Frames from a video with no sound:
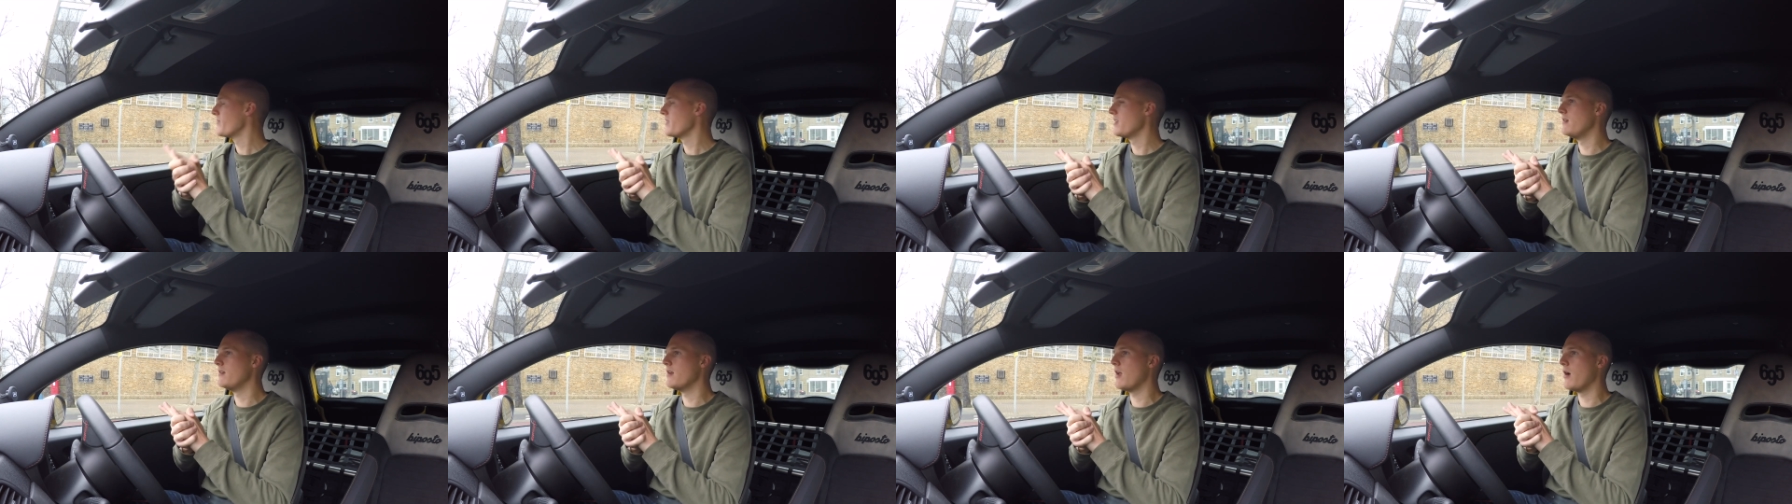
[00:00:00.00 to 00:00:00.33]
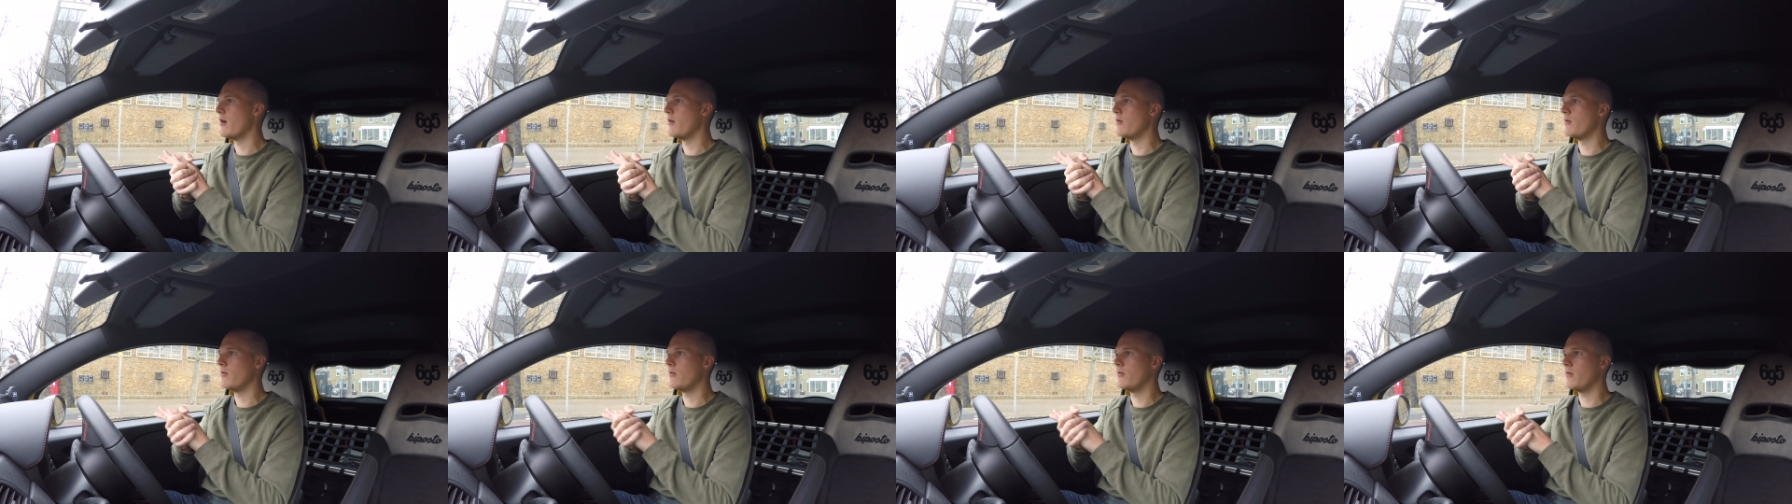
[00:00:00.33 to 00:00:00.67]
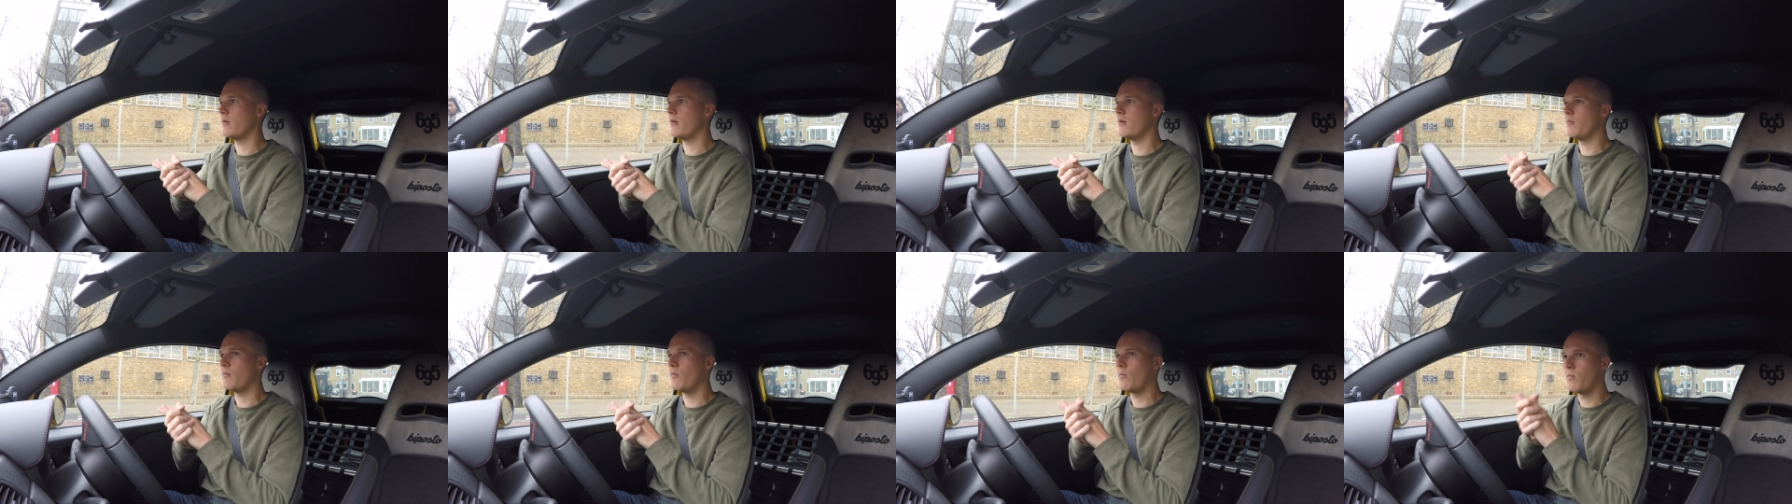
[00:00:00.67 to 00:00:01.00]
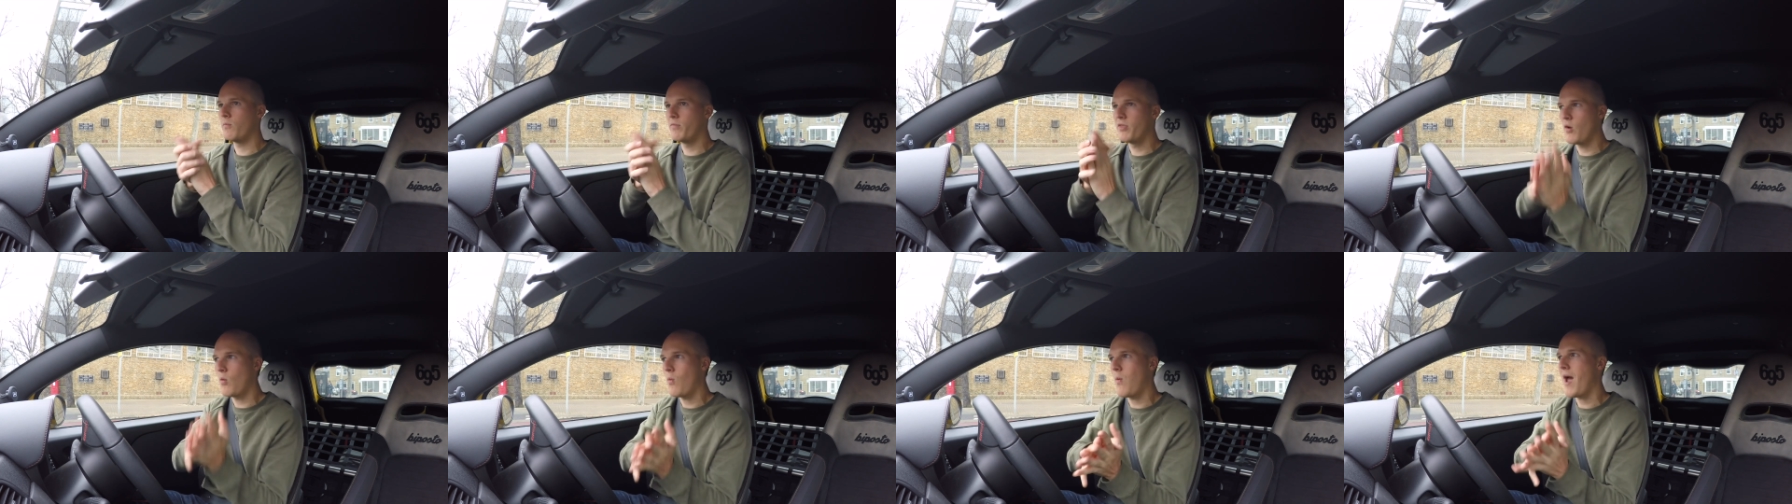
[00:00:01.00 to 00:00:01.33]
you know,
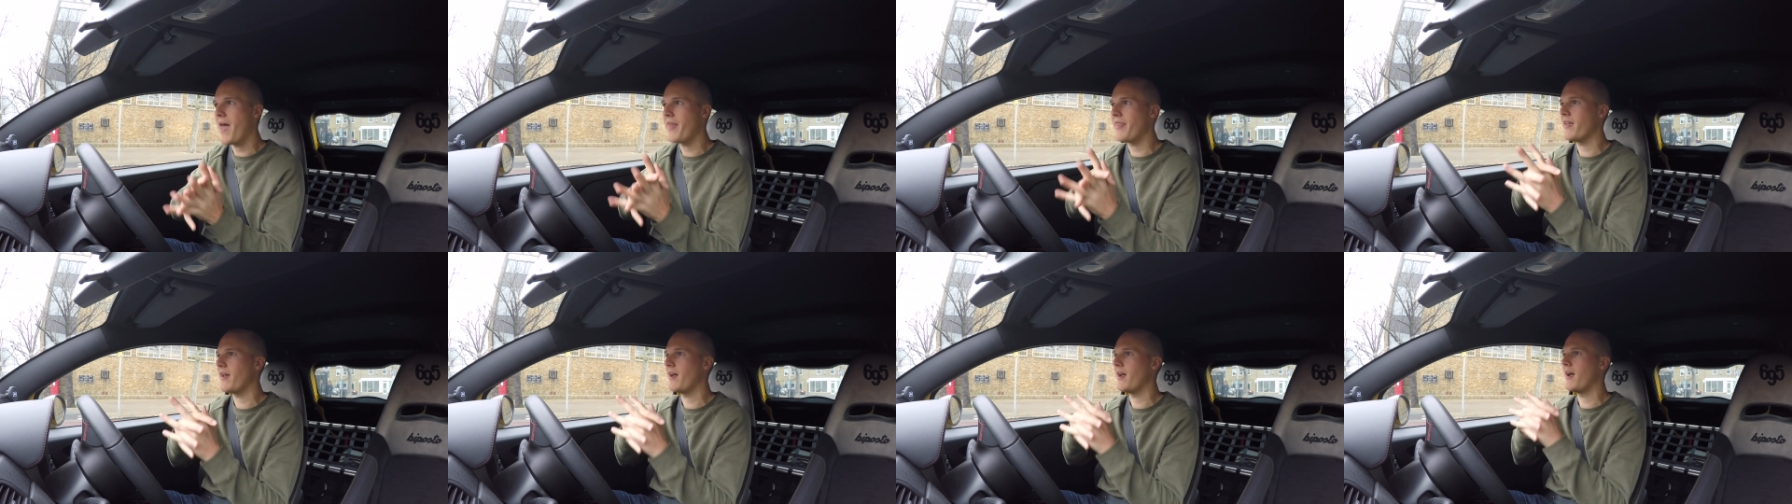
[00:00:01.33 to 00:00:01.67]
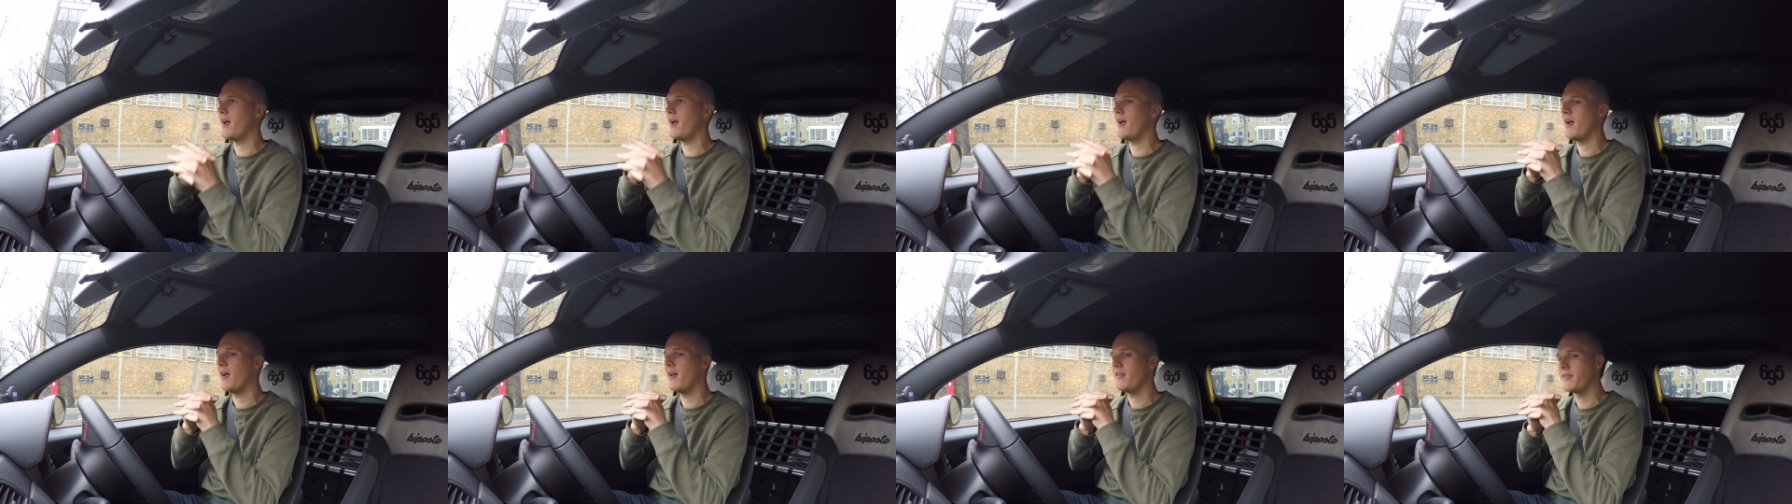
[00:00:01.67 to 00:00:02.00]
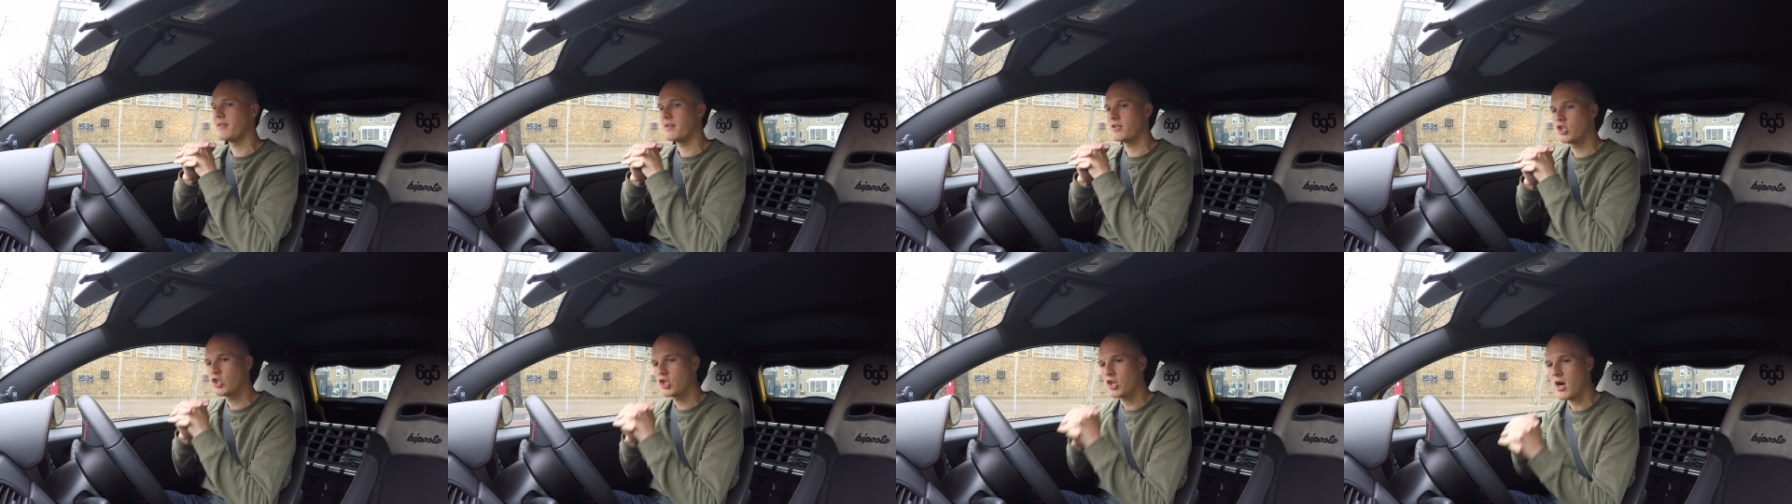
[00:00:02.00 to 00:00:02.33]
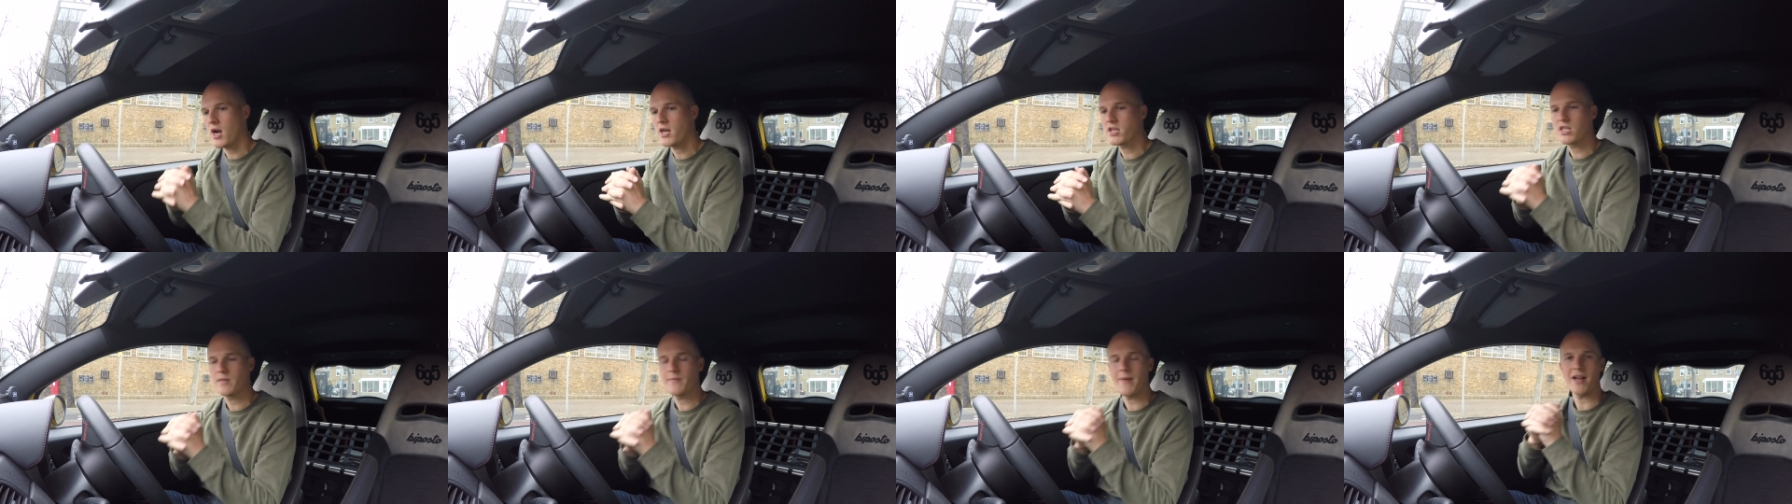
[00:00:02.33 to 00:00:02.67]
the weather, the
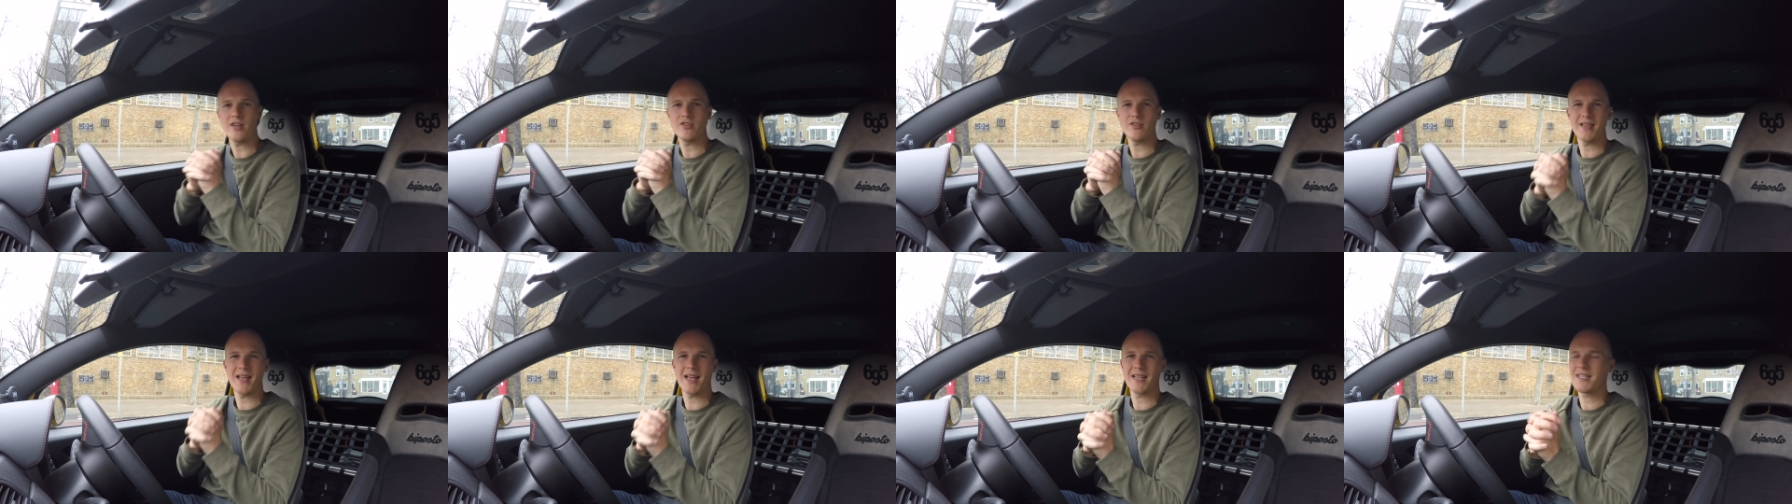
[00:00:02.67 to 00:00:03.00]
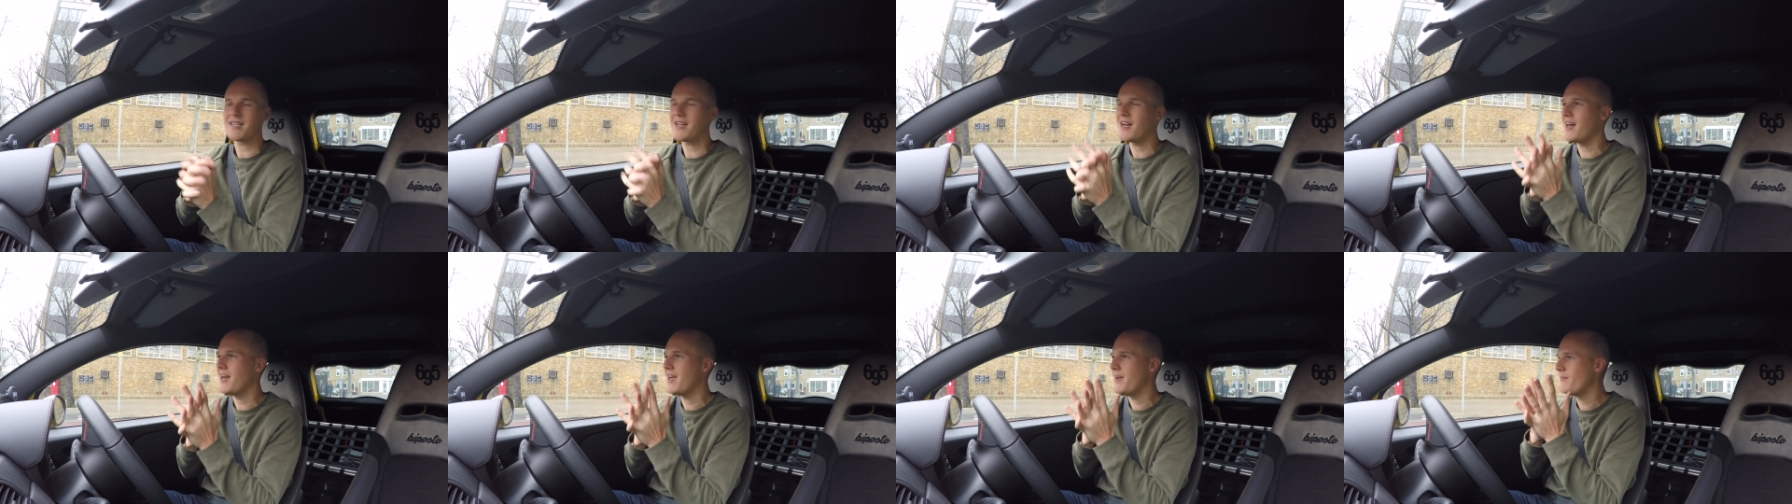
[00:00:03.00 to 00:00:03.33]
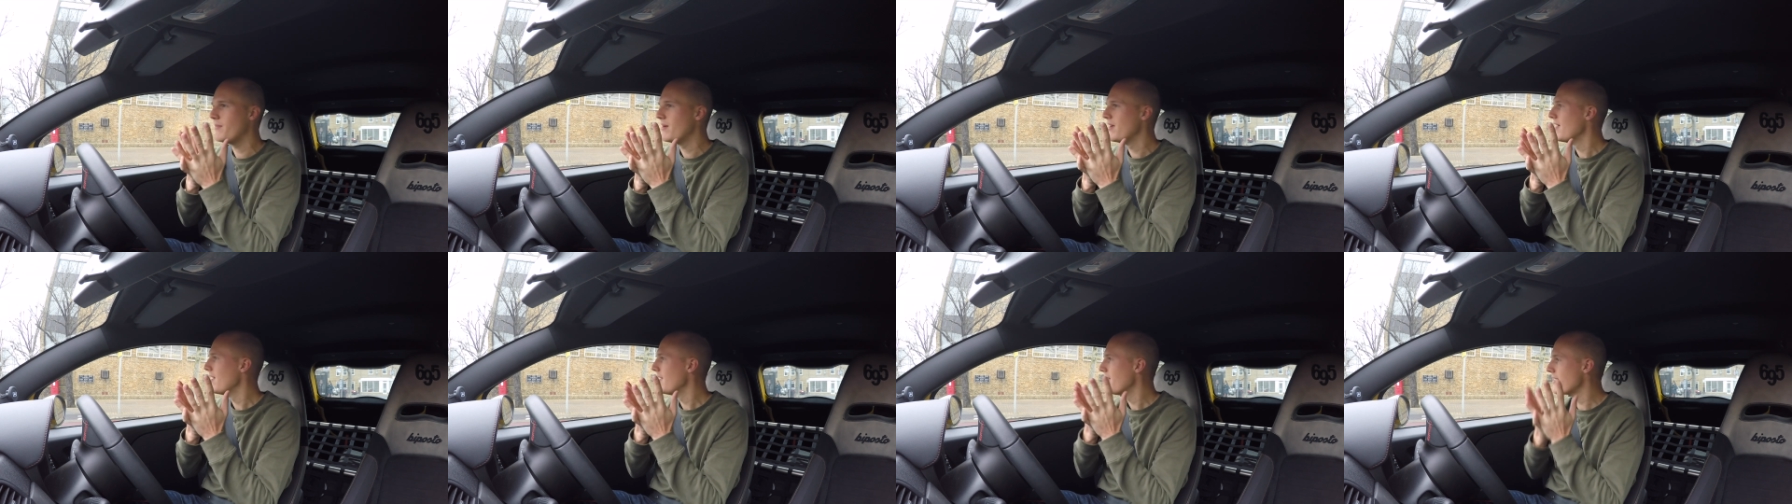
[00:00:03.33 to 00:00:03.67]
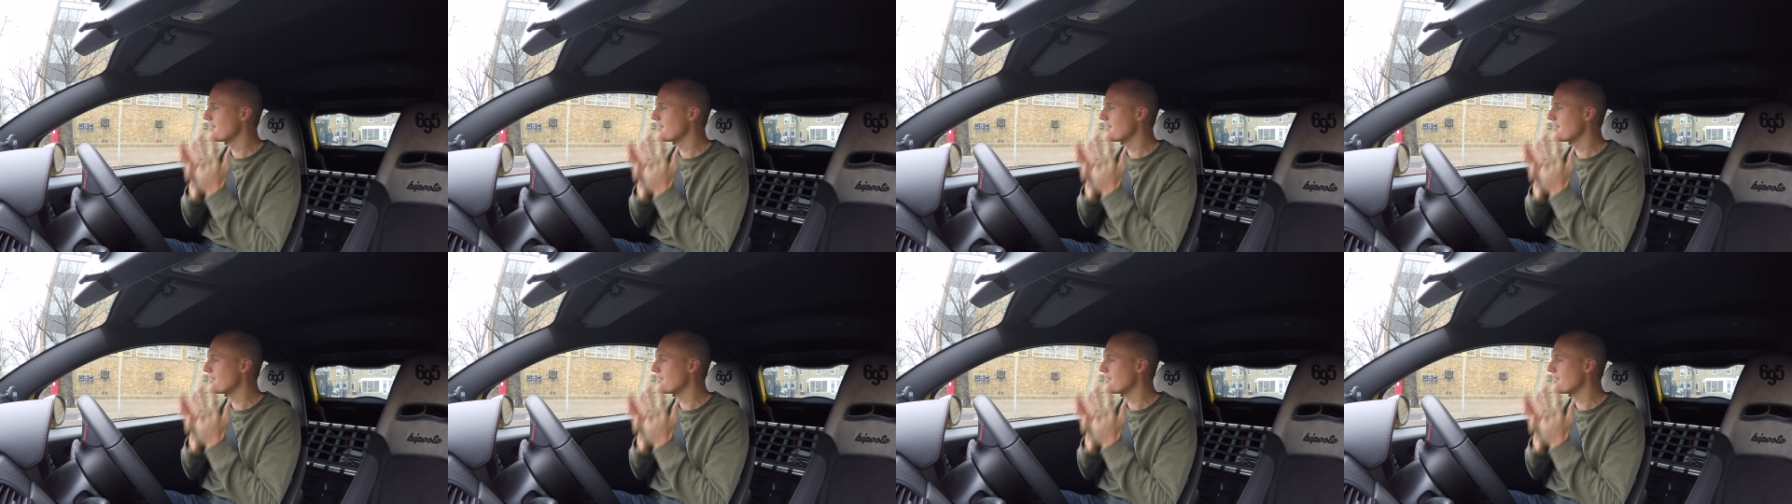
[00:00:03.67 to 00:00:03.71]
charge of the battery at that time,